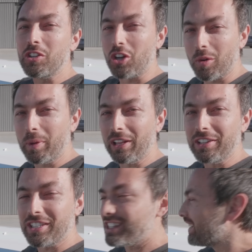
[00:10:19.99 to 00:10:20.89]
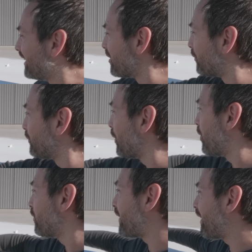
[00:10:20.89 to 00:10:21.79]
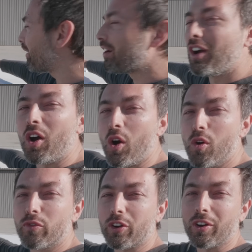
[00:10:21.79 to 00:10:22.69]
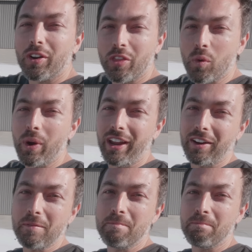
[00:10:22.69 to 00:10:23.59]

turbulence in the flow of air over the wing.